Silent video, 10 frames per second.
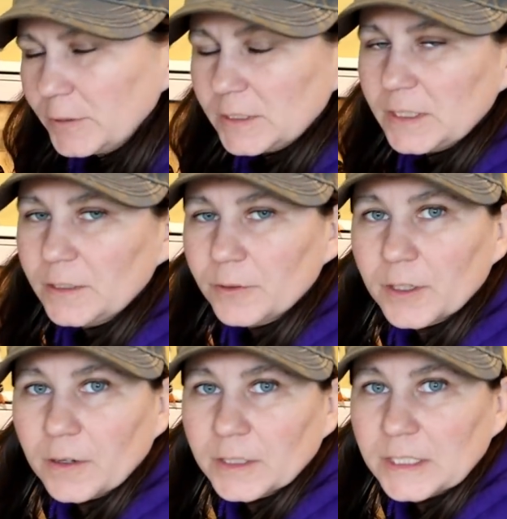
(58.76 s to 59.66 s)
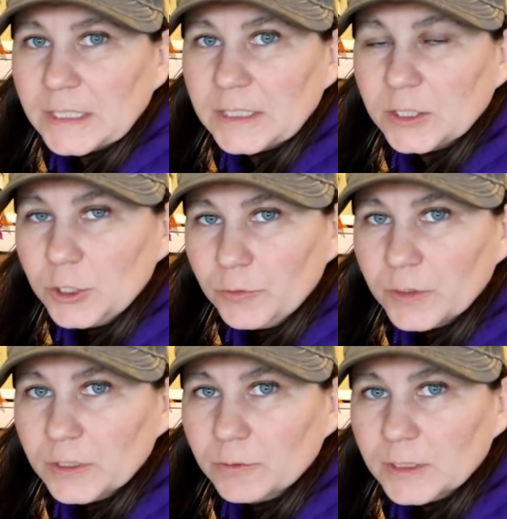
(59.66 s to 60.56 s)
first thing you are going to need to do for
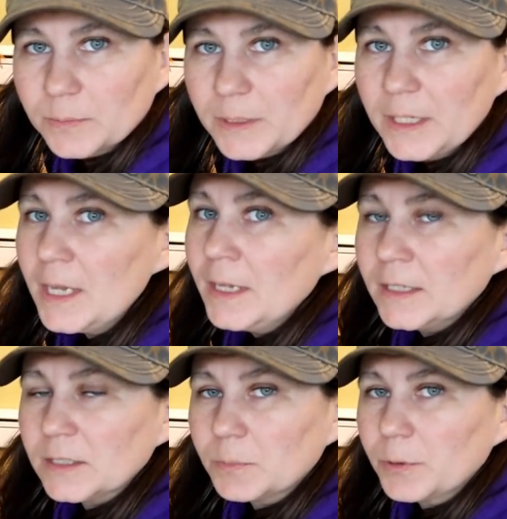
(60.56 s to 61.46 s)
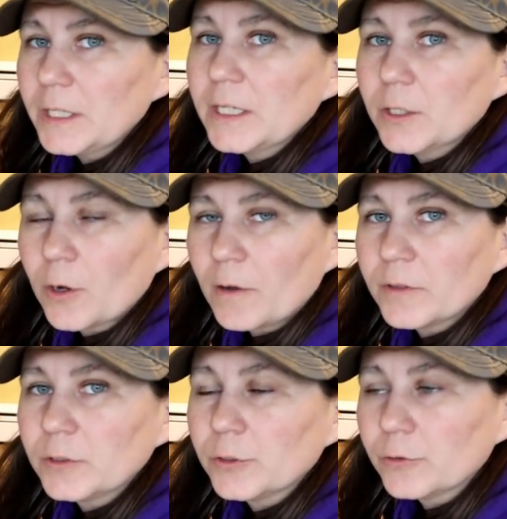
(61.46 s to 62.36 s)
this recipe is preheat your
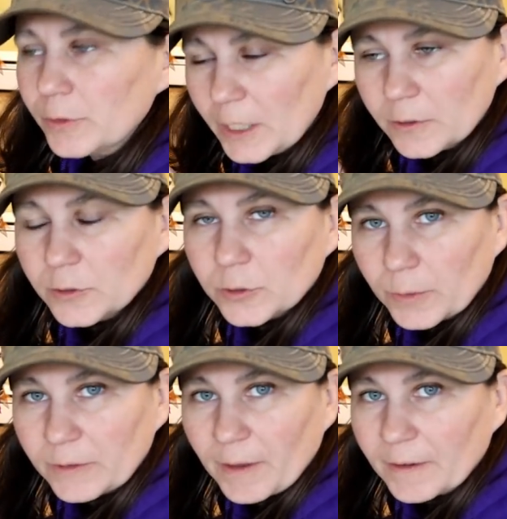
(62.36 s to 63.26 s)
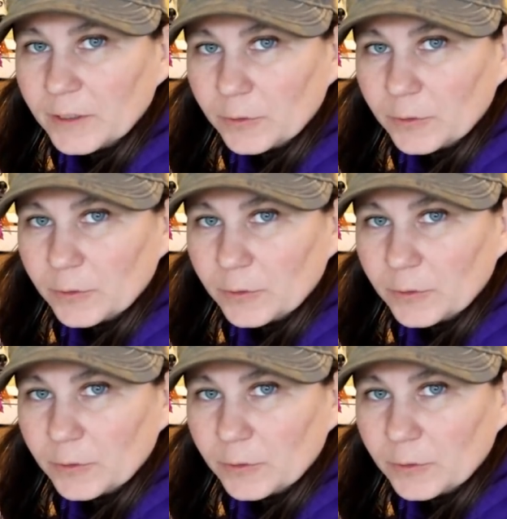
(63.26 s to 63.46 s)
oven to 325